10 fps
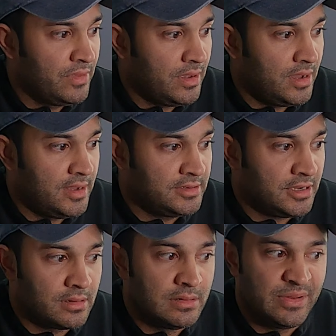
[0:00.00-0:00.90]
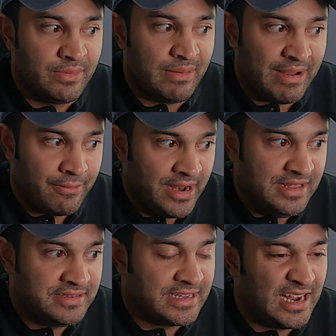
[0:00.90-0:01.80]
talk a little bit about my
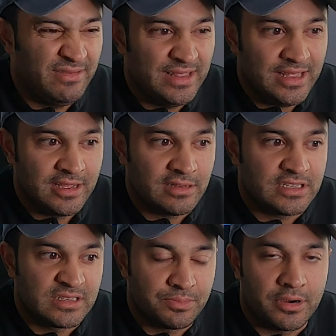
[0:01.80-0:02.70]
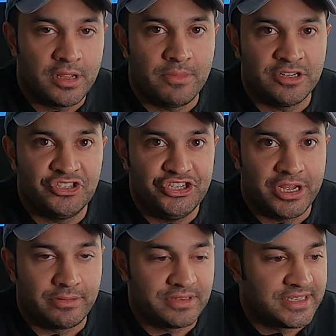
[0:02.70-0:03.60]
rates. Everything else is pretty much
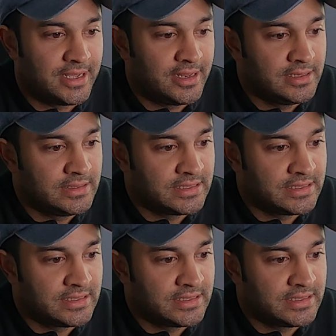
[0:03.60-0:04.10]
general settings.